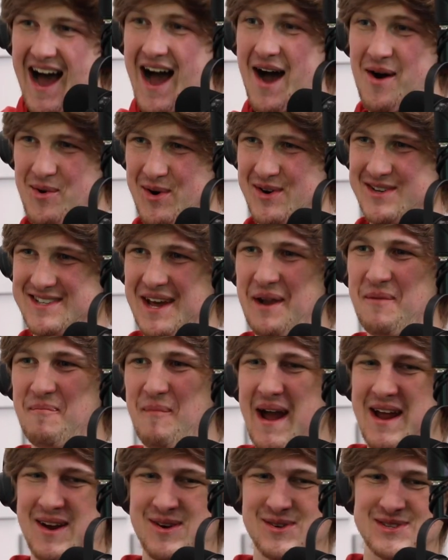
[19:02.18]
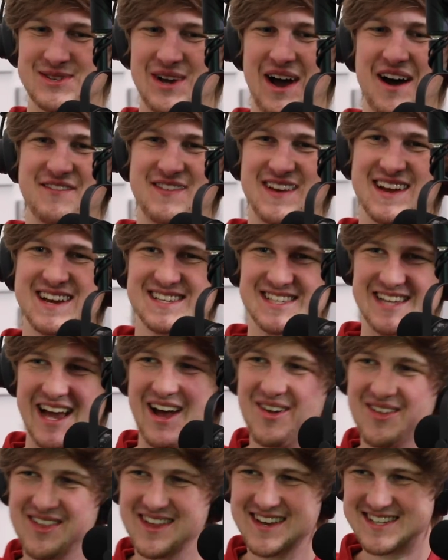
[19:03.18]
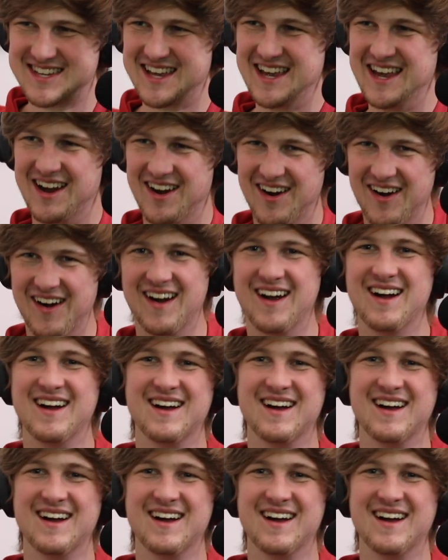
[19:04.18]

hours on Microsoft Excel this year.